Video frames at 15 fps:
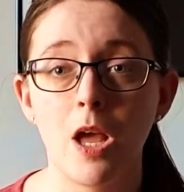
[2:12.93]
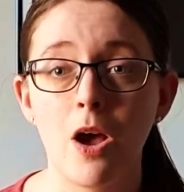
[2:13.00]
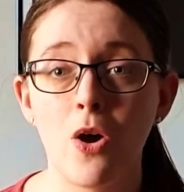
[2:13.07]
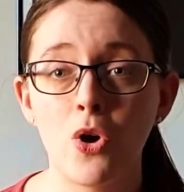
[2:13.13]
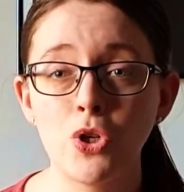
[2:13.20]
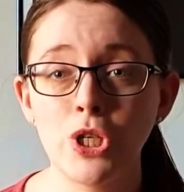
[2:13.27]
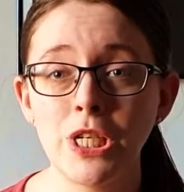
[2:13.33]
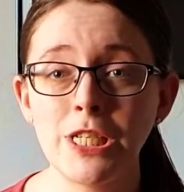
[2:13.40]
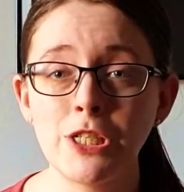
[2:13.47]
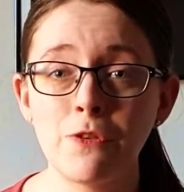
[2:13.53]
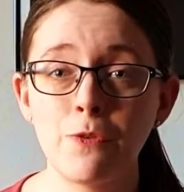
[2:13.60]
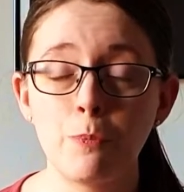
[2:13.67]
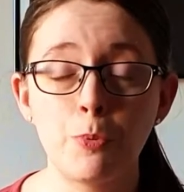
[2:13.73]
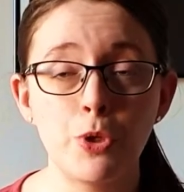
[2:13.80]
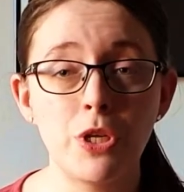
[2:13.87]
On each
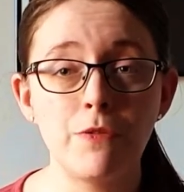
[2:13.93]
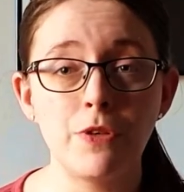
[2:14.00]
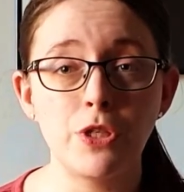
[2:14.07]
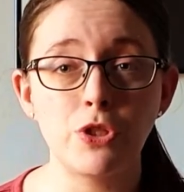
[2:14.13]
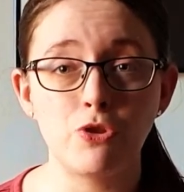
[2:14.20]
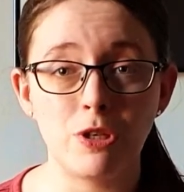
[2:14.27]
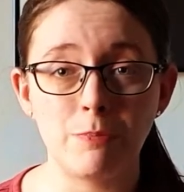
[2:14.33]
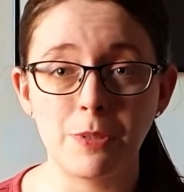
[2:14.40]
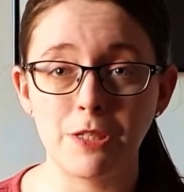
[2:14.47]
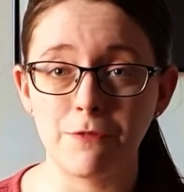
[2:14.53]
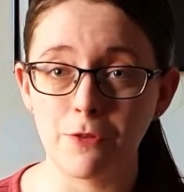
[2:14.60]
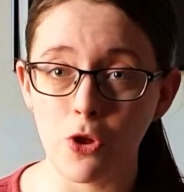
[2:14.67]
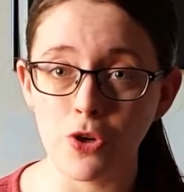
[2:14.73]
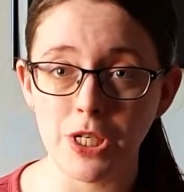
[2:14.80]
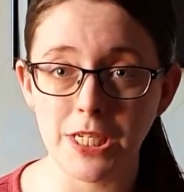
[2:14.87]
of the previous trips to
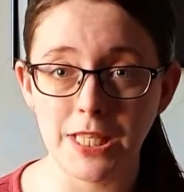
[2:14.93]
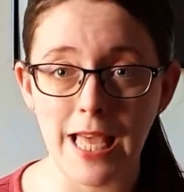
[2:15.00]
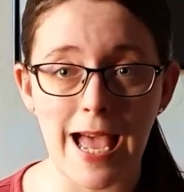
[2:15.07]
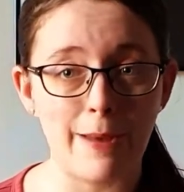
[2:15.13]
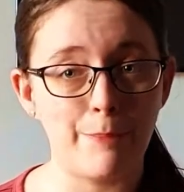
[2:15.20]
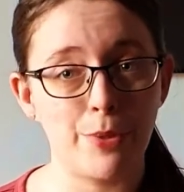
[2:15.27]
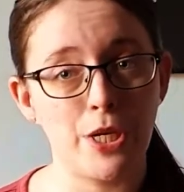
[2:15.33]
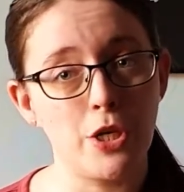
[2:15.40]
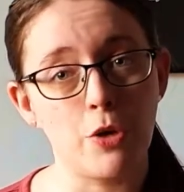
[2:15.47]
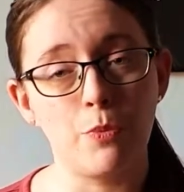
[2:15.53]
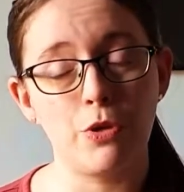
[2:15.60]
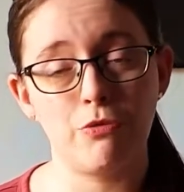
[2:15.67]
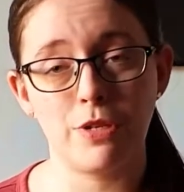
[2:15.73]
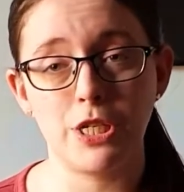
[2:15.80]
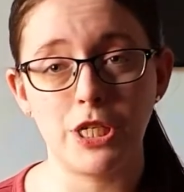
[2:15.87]
Florida that I'd been on
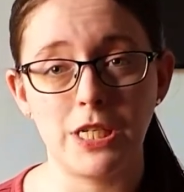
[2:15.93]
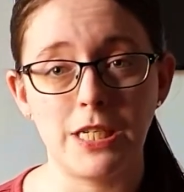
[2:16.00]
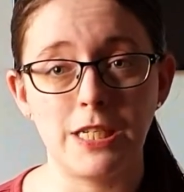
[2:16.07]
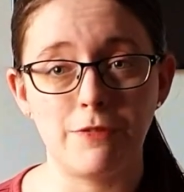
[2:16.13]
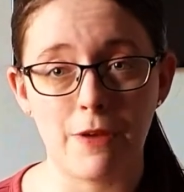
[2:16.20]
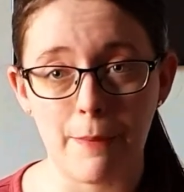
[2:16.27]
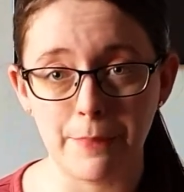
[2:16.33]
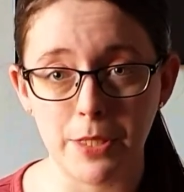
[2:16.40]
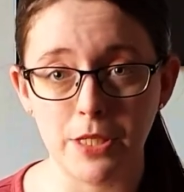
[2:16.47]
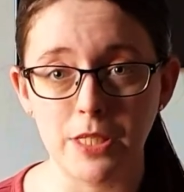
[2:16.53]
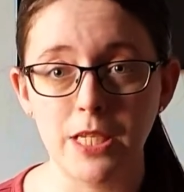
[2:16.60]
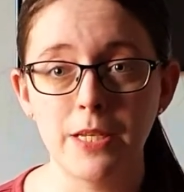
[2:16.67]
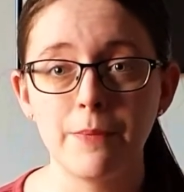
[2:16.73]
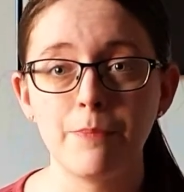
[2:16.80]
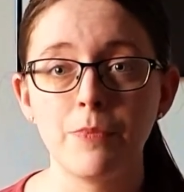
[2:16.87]
with Richard and his
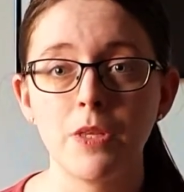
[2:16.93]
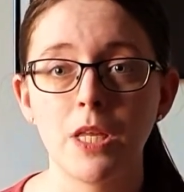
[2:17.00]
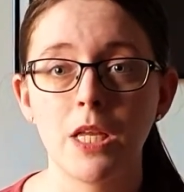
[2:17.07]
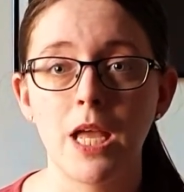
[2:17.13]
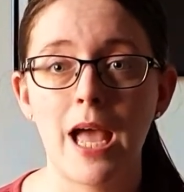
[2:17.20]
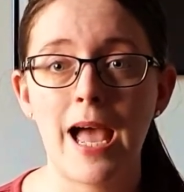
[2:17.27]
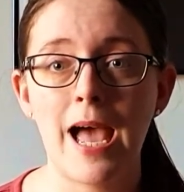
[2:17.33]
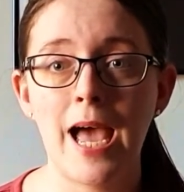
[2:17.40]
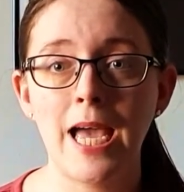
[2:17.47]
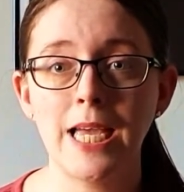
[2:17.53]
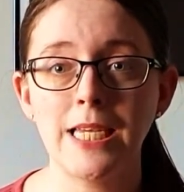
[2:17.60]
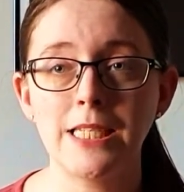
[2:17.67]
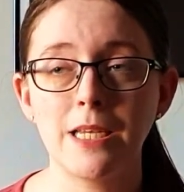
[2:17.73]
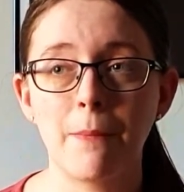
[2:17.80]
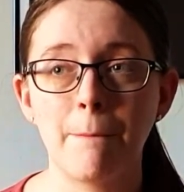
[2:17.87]
family,
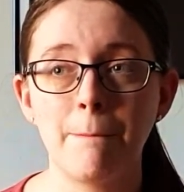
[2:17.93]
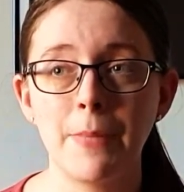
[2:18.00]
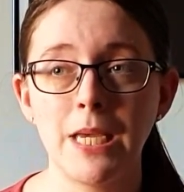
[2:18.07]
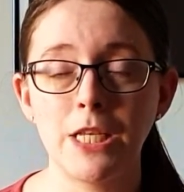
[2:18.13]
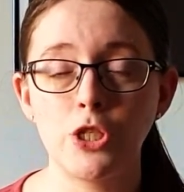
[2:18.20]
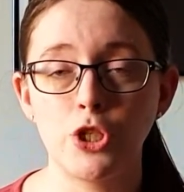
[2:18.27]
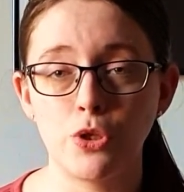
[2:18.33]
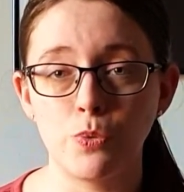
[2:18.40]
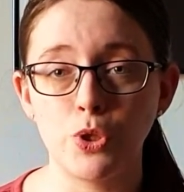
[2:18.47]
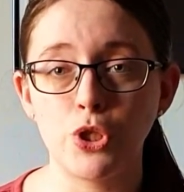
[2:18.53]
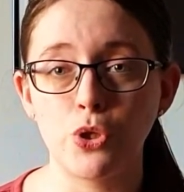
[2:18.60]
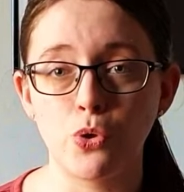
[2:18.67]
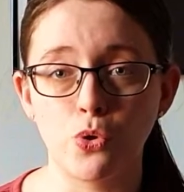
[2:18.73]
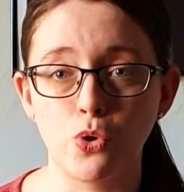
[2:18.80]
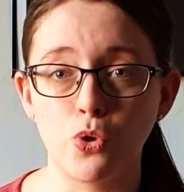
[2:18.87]
I'd made sure
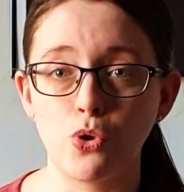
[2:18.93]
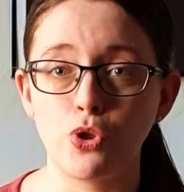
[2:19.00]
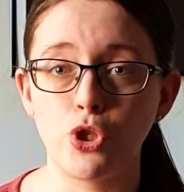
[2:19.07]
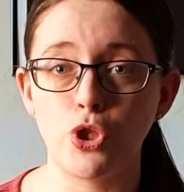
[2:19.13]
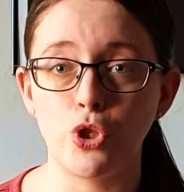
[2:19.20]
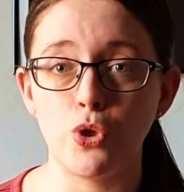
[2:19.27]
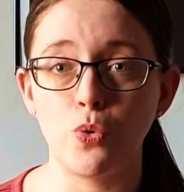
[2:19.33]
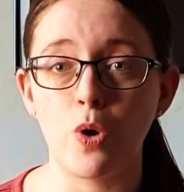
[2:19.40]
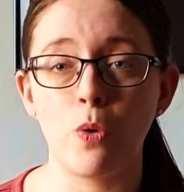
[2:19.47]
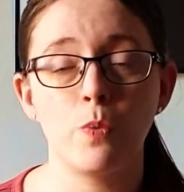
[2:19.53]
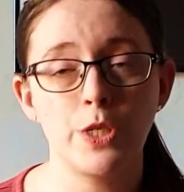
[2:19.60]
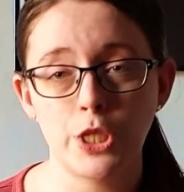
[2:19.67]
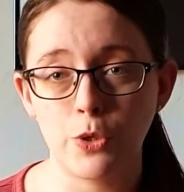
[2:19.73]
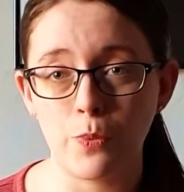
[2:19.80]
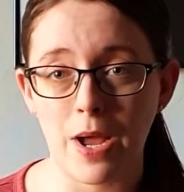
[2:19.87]
to go to a
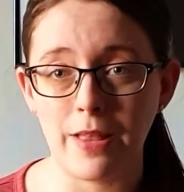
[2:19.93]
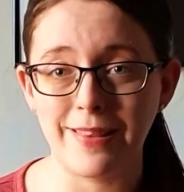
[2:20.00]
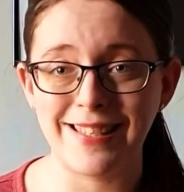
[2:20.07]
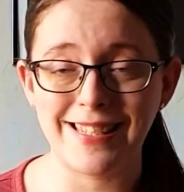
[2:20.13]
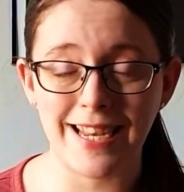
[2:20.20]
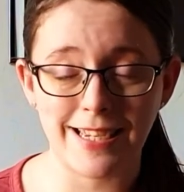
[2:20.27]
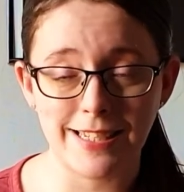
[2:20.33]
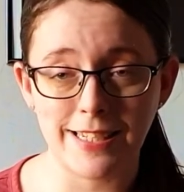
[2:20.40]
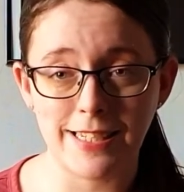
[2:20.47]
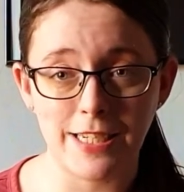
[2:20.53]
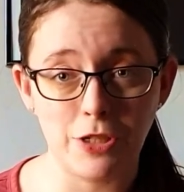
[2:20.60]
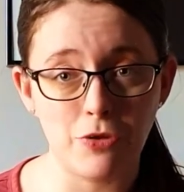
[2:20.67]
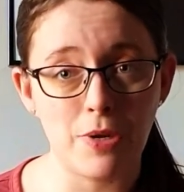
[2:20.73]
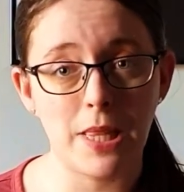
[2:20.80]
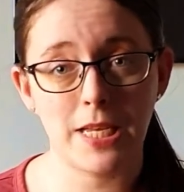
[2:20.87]
wishing well that's next to
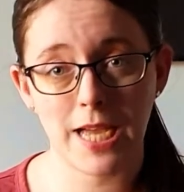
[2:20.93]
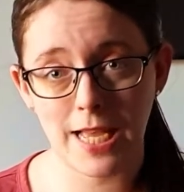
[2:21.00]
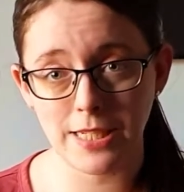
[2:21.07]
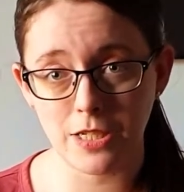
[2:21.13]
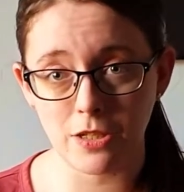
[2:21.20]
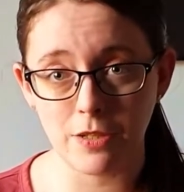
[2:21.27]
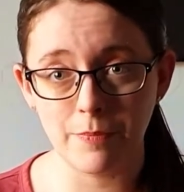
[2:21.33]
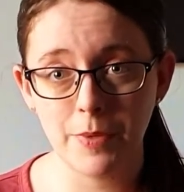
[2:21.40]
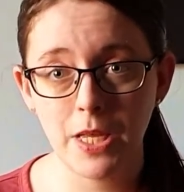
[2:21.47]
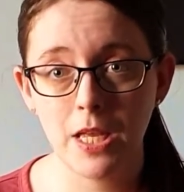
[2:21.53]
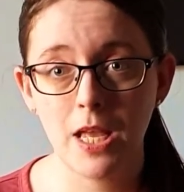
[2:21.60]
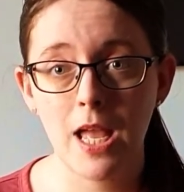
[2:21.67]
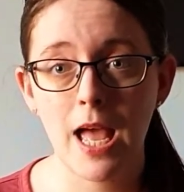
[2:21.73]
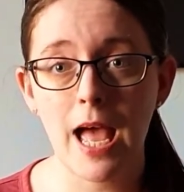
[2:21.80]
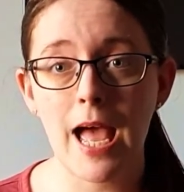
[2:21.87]
Cinderella Castle,
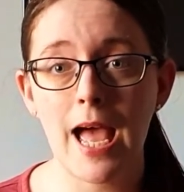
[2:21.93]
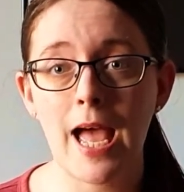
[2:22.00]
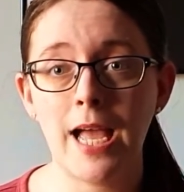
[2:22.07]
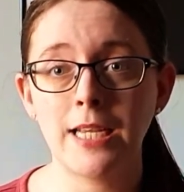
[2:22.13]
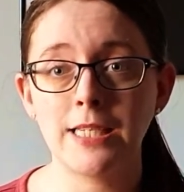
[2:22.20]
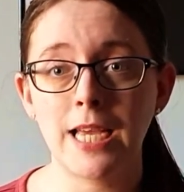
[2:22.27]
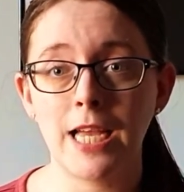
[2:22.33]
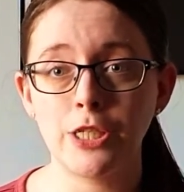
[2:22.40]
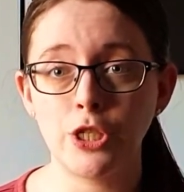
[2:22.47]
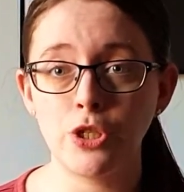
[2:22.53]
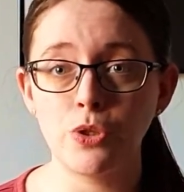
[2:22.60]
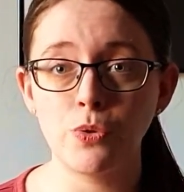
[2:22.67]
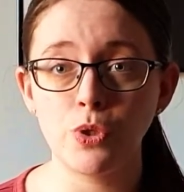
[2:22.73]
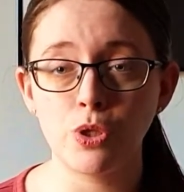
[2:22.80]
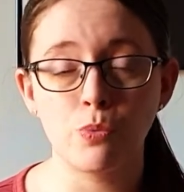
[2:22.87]
and I'd
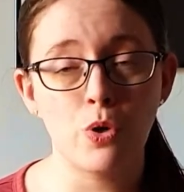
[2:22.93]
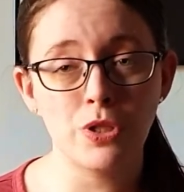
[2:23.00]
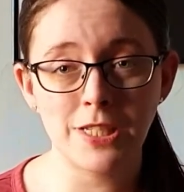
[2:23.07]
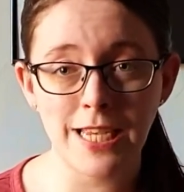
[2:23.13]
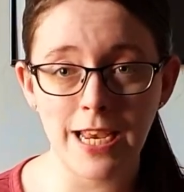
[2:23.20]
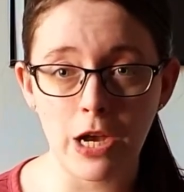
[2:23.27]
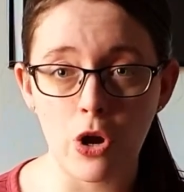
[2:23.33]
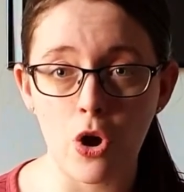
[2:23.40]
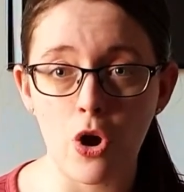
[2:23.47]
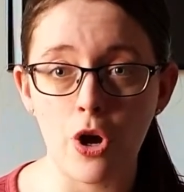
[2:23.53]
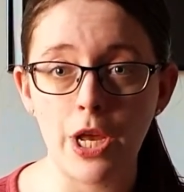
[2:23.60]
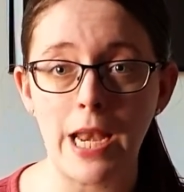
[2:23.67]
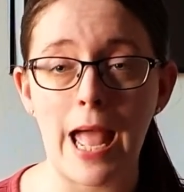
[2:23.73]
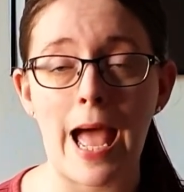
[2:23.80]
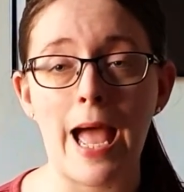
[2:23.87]
used a 1-cent
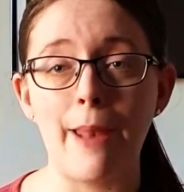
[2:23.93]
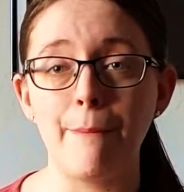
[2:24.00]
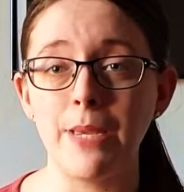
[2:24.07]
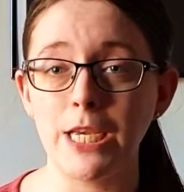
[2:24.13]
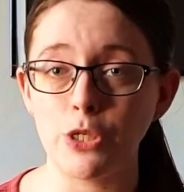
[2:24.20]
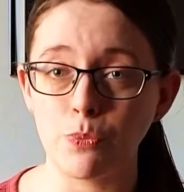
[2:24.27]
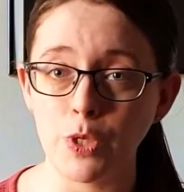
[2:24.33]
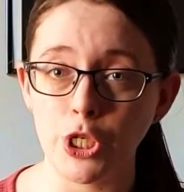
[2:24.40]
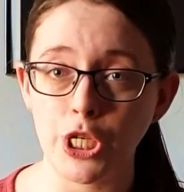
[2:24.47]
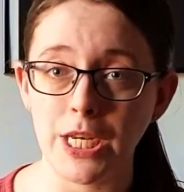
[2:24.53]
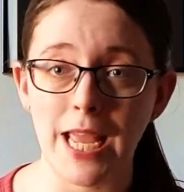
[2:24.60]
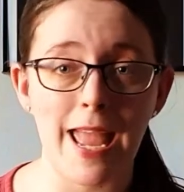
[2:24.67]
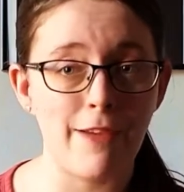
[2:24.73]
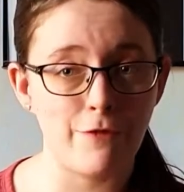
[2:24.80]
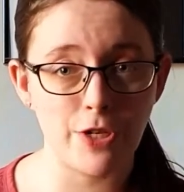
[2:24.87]
coin and made a wish in
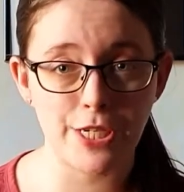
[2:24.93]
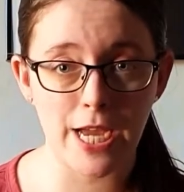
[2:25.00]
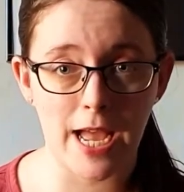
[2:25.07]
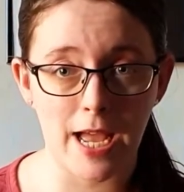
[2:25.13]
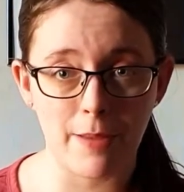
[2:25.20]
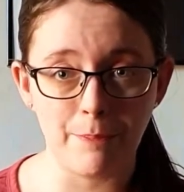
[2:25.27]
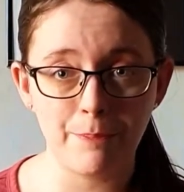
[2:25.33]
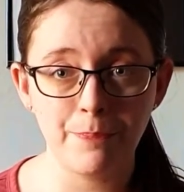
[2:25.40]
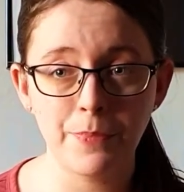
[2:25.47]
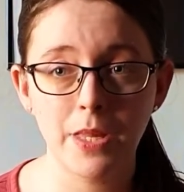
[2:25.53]
it every time.